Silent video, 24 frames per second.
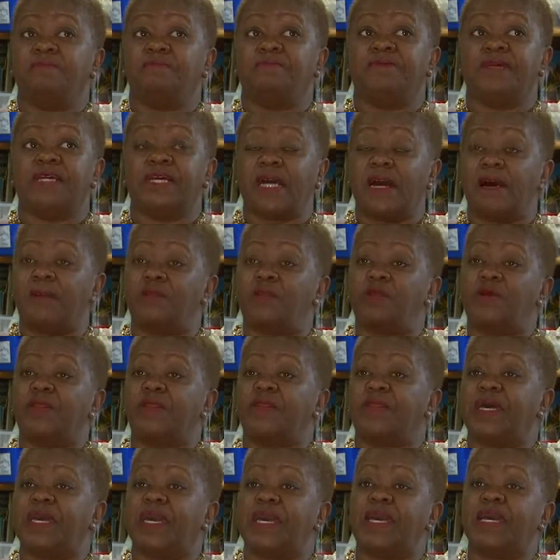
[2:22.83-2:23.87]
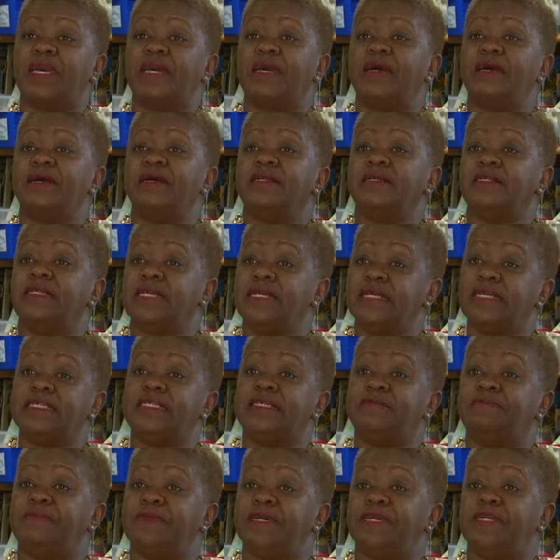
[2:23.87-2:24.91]
become what they need
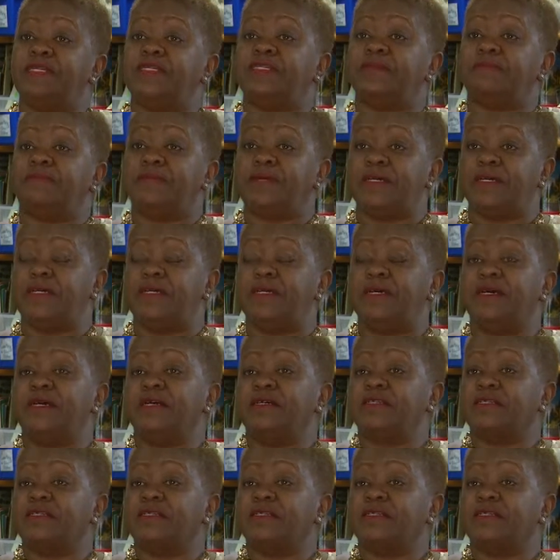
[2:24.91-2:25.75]
to be to be